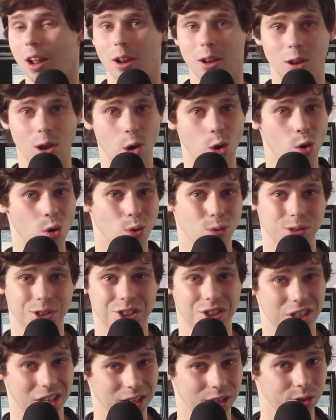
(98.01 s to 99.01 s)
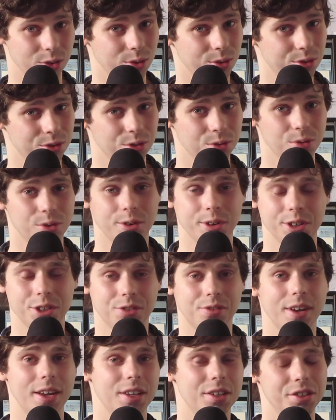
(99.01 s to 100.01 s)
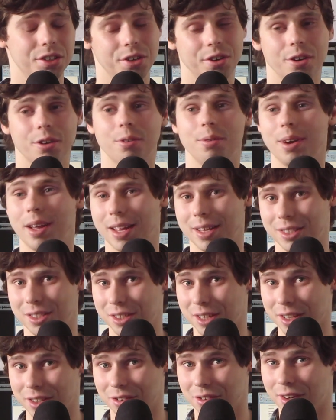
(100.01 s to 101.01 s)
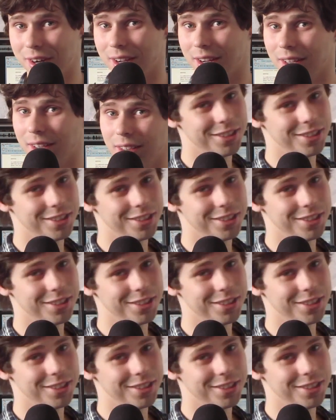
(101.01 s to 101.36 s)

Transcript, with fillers: low signal to noise ratio, etc.